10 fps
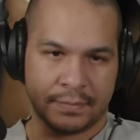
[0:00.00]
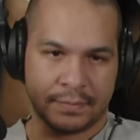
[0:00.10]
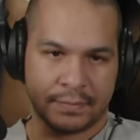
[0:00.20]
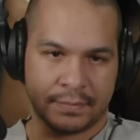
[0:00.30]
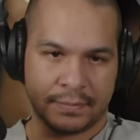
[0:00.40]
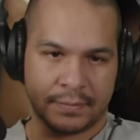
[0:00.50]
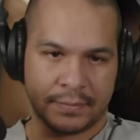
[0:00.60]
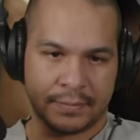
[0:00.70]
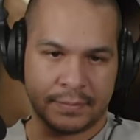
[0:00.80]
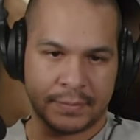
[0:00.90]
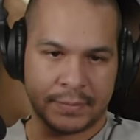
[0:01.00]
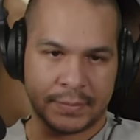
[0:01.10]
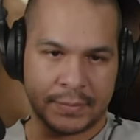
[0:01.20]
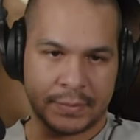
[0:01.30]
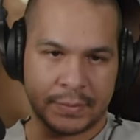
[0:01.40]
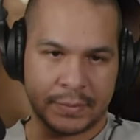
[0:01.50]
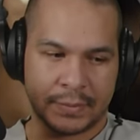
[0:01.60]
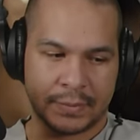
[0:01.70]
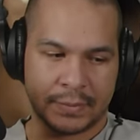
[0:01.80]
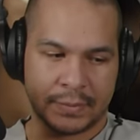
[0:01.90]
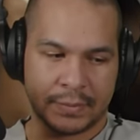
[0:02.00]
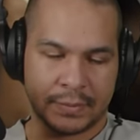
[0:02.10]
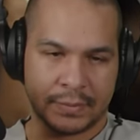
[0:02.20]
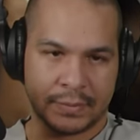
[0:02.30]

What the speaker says: The person shown says nothing.